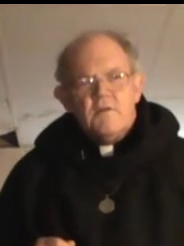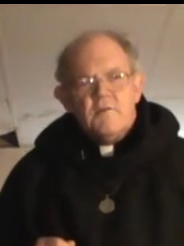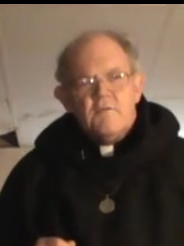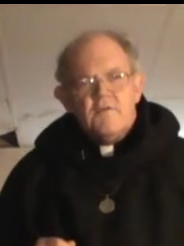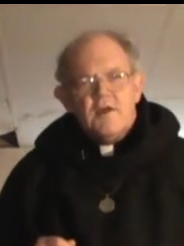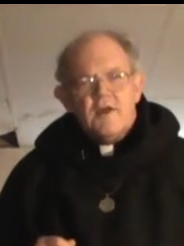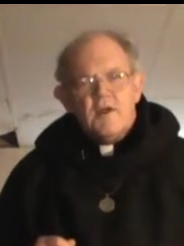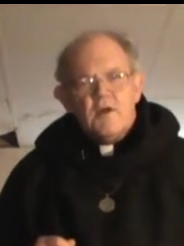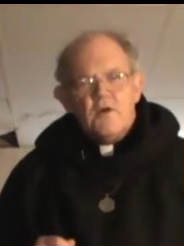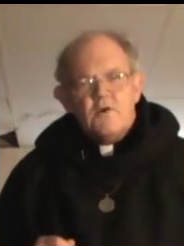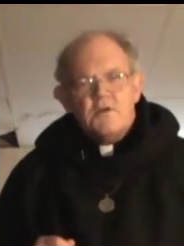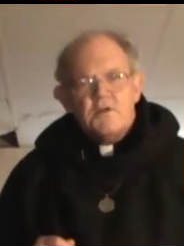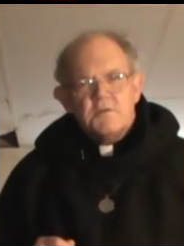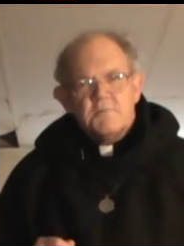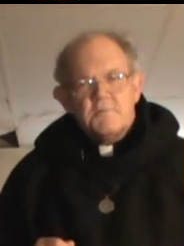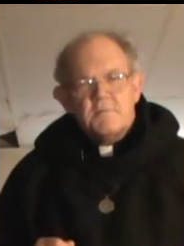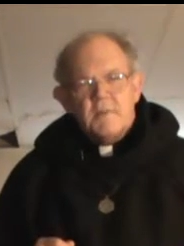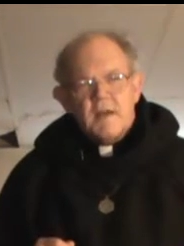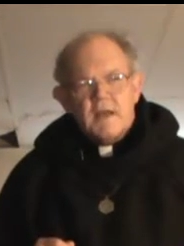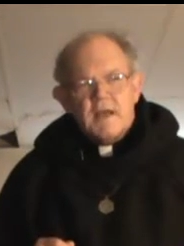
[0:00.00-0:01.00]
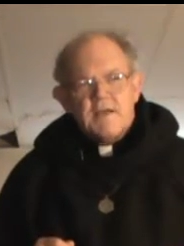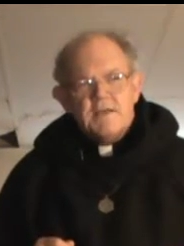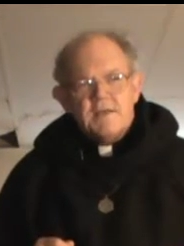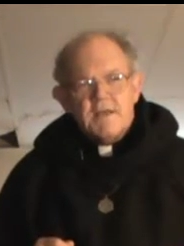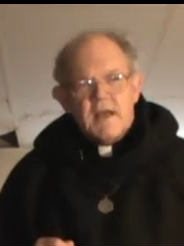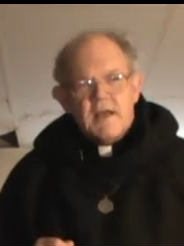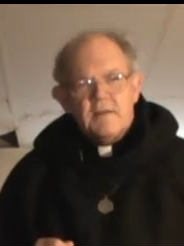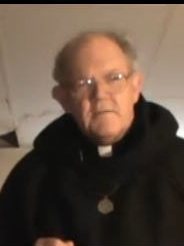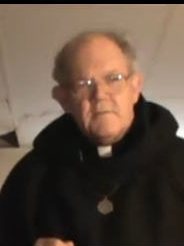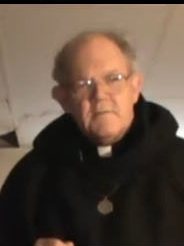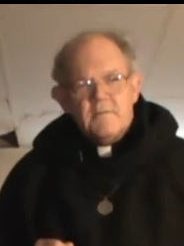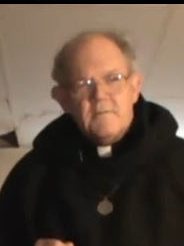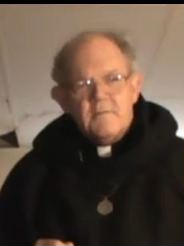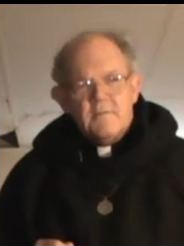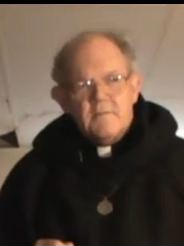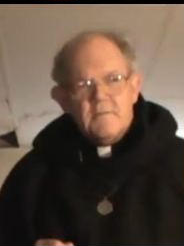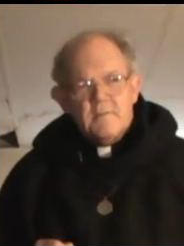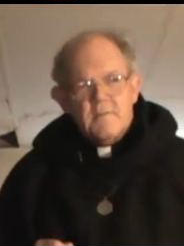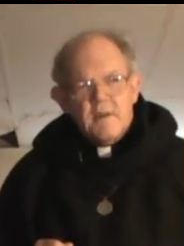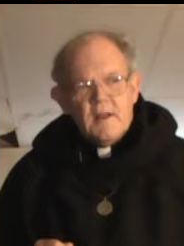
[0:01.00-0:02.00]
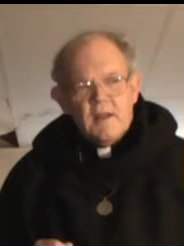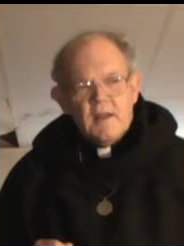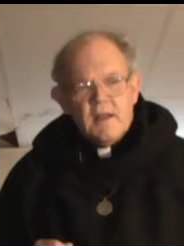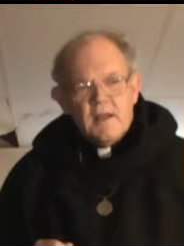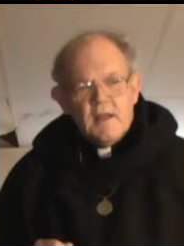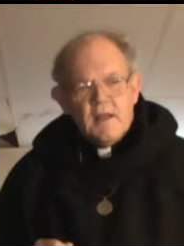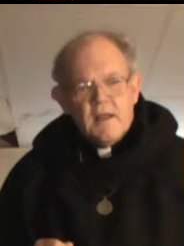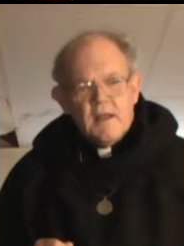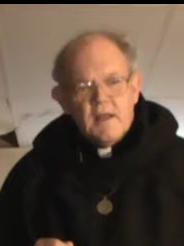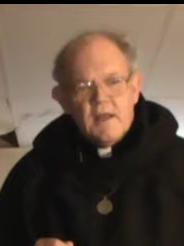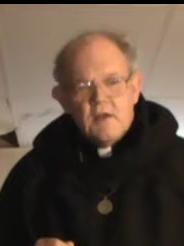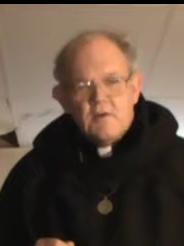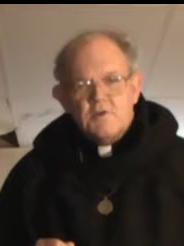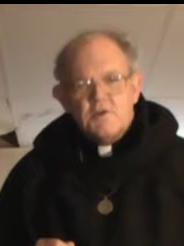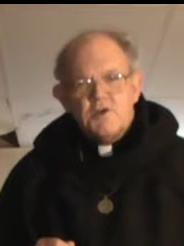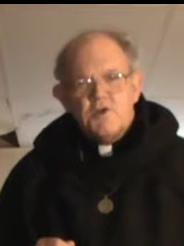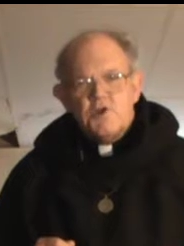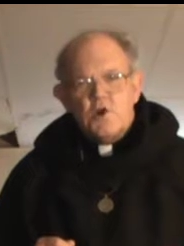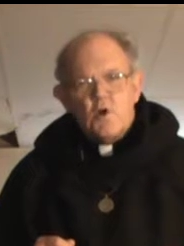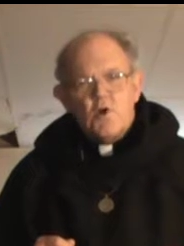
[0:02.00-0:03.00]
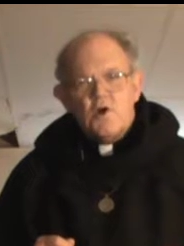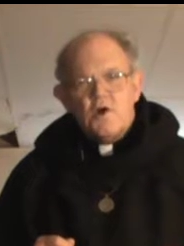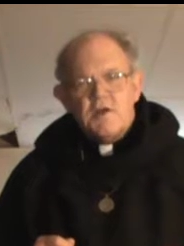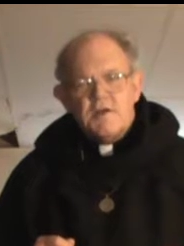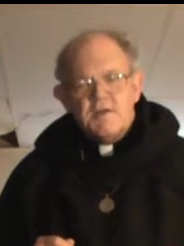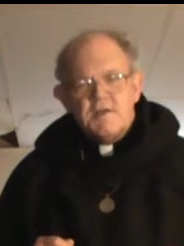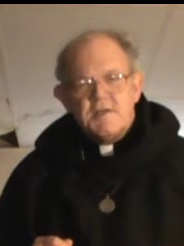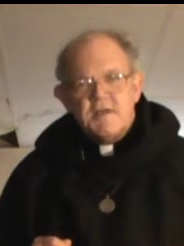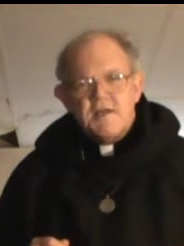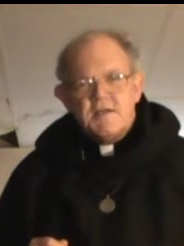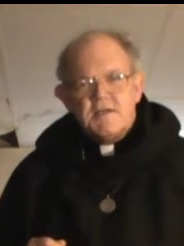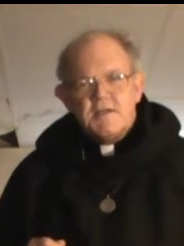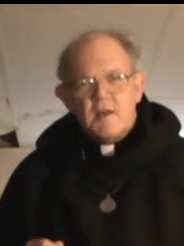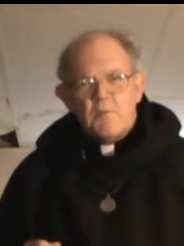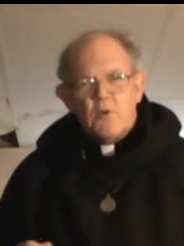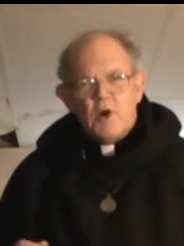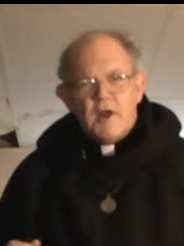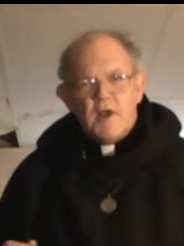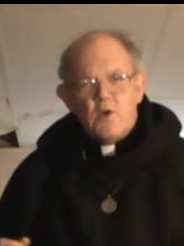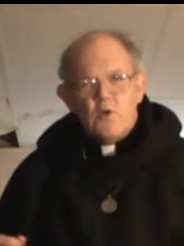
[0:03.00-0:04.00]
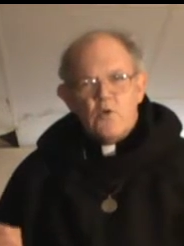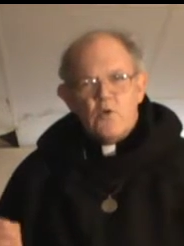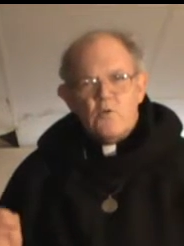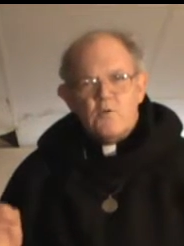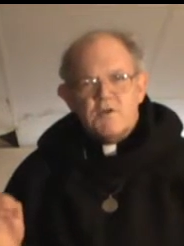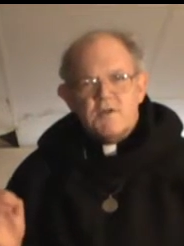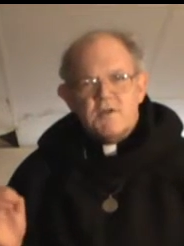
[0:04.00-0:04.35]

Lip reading: videos, I said, it was so good to see somebody who